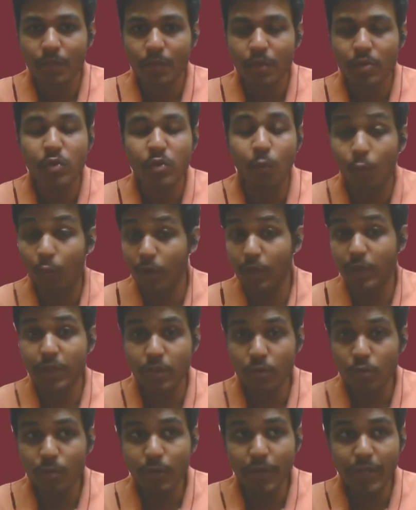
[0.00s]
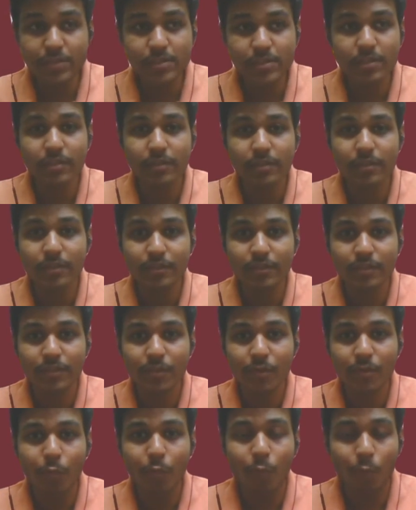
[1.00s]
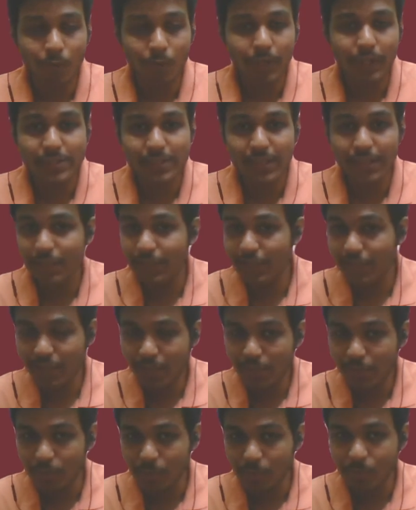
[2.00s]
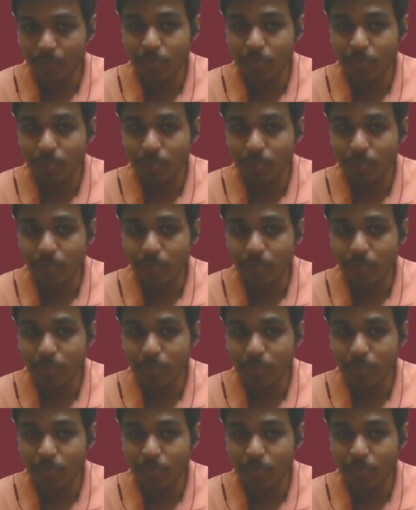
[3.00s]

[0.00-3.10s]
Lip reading: So what did he do next? What exactly did he do?